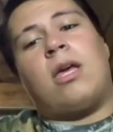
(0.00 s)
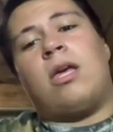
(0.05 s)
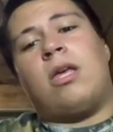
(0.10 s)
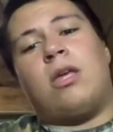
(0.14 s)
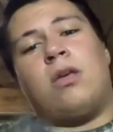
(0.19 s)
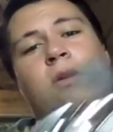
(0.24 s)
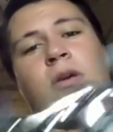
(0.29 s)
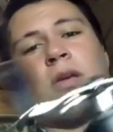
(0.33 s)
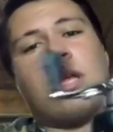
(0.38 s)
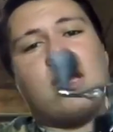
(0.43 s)

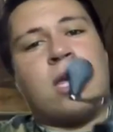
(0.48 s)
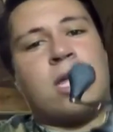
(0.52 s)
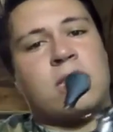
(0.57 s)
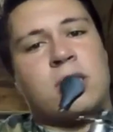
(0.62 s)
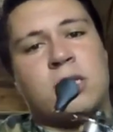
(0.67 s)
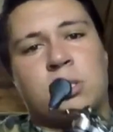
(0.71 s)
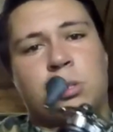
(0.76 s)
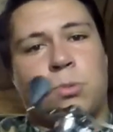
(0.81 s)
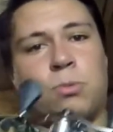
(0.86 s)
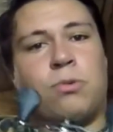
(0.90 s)
you could get
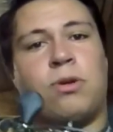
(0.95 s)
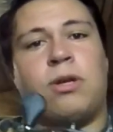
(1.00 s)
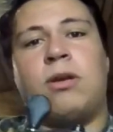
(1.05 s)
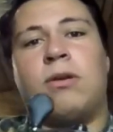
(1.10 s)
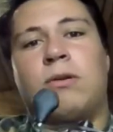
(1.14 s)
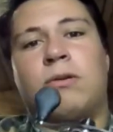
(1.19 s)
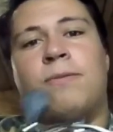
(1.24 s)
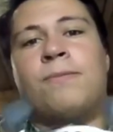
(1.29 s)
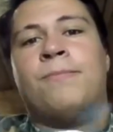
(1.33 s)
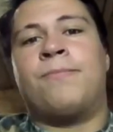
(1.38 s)
this
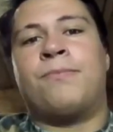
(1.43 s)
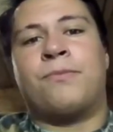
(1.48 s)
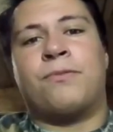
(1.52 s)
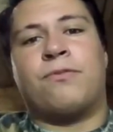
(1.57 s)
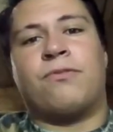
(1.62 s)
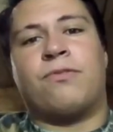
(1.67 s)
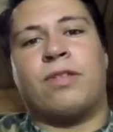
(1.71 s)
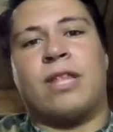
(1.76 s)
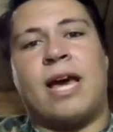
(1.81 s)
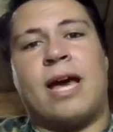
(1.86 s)
reel
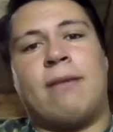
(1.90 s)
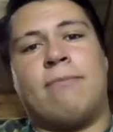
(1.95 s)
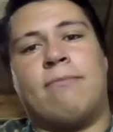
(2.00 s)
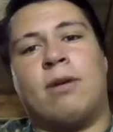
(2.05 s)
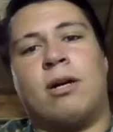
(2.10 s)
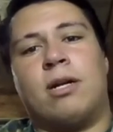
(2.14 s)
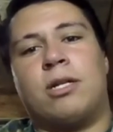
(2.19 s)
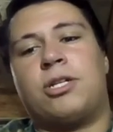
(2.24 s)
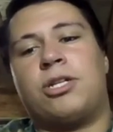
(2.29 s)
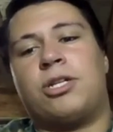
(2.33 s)
for that
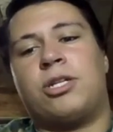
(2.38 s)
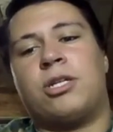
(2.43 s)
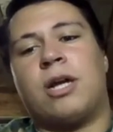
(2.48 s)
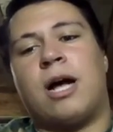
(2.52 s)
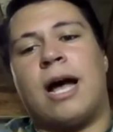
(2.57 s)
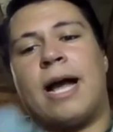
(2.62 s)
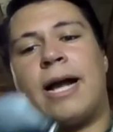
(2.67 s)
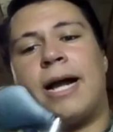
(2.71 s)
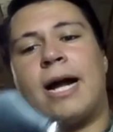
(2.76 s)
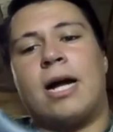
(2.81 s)
much.
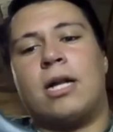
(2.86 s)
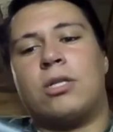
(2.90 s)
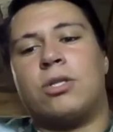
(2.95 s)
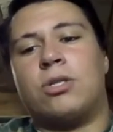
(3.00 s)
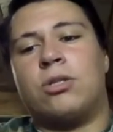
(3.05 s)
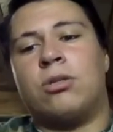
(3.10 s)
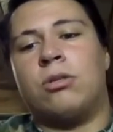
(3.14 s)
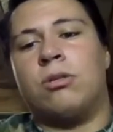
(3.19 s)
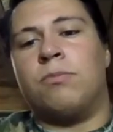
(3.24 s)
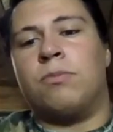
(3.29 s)
I got
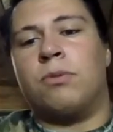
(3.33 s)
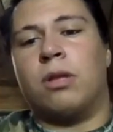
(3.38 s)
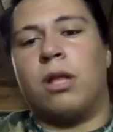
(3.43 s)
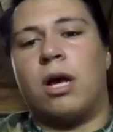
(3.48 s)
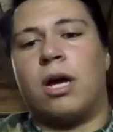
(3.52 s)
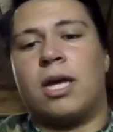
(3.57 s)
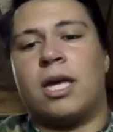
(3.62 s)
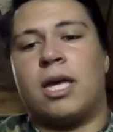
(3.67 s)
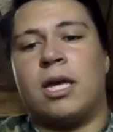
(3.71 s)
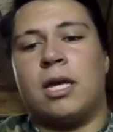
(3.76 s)
super
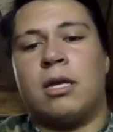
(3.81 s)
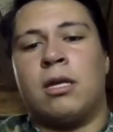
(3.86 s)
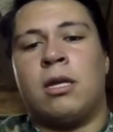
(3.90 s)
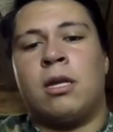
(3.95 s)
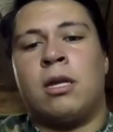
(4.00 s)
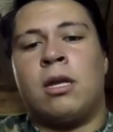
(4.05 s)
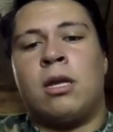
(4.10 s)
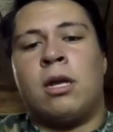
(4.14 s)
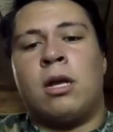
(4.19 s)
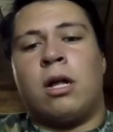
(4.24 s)
lucky.
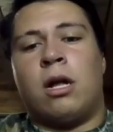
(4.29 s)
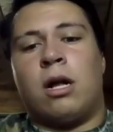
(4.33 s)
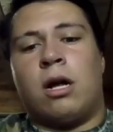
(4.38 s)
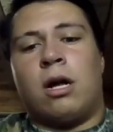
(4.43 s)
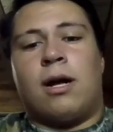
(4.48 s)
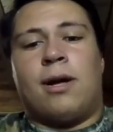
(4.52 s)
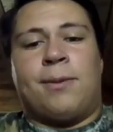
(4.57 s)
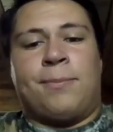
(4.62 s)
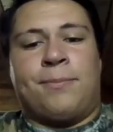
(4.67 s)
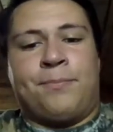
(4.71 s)

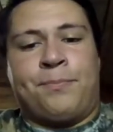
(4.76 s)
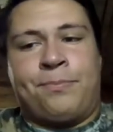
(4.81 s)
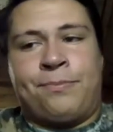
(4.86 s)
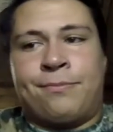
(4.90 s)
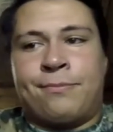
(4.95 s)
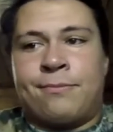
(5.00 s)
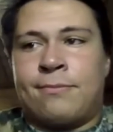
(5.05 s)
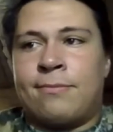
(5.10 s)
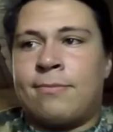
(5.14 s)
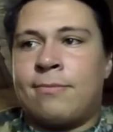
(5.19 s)

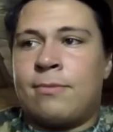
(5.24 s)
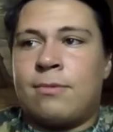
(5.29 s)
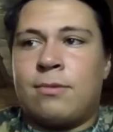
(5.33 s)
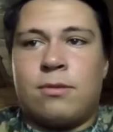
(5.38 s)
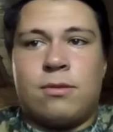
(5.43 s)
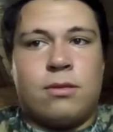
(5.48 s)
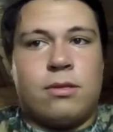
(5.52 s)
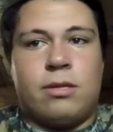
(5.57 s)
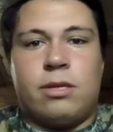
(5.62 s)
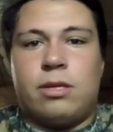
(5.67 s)

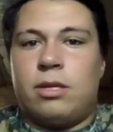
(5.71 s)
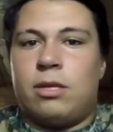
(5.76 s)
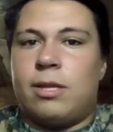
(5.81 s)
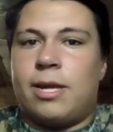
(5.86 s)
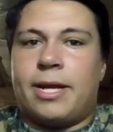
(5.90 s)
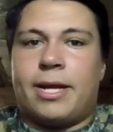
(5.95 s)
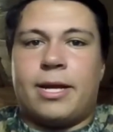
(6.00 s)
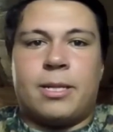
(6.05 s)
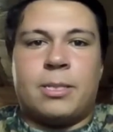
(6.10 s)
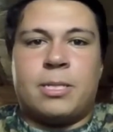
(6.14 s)

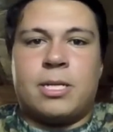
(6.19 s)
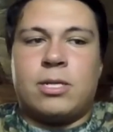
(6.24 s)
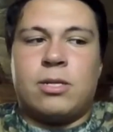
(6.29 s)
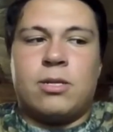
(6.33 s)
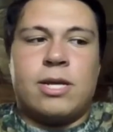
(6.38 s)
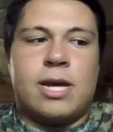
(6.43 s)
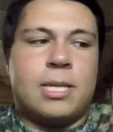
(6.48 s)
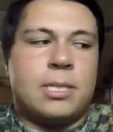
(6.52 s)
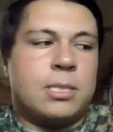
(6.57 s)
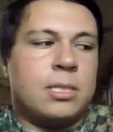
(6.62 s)
Like I said, you
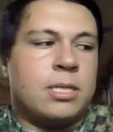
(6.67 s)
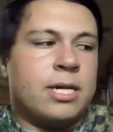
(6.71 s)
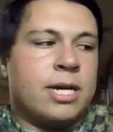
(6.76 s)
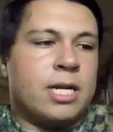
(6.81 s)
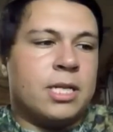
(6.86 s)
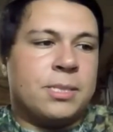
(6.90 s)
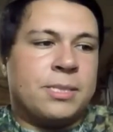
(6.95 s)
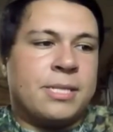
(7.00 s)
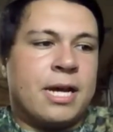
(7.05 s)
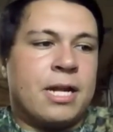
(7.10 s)
guys
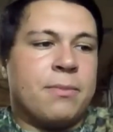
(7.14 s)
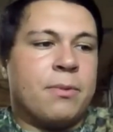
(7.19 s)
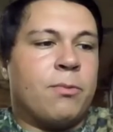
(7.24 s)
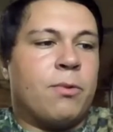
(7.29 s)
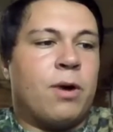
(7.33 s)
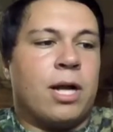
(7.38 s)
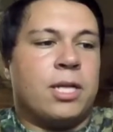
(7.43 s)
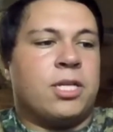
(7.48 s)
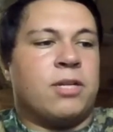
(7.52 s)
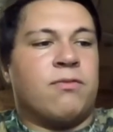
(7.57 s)
got to be
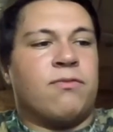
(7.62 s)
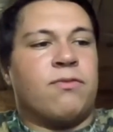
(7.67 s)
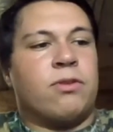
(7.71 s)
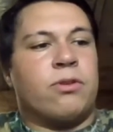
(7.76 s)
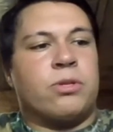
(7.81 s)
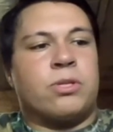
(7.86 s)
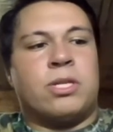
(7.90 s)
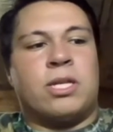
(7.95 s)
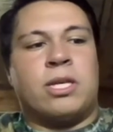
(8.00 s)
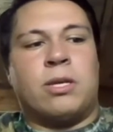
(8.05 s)
watching for
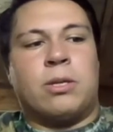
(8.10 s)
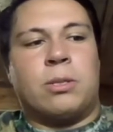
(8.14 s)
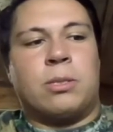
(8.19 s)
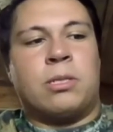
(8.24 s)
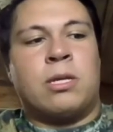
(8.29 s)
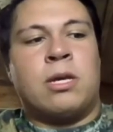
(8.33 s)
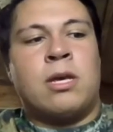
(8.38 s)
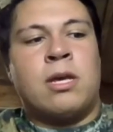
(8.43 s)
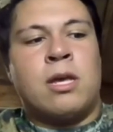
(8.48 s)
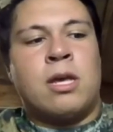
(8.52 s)
those
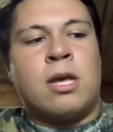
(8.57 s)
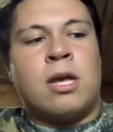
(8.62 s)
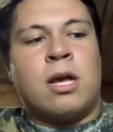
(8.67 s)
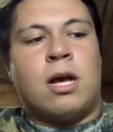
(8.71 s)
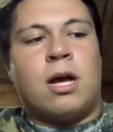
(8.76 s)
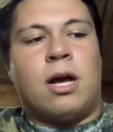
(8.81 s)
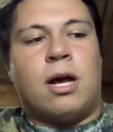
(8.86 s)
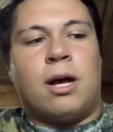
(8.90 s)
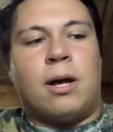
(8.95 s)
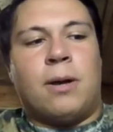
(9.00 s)
deals,
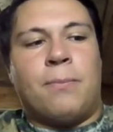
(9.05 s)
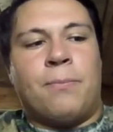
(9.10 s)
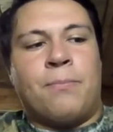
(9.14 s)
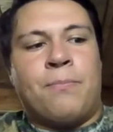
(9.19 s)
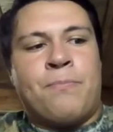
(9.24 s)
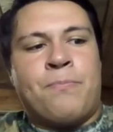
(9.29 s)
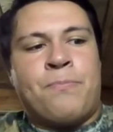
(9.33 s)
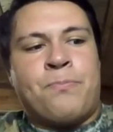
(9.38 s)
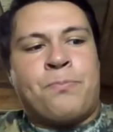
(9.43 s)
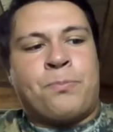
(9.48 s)
and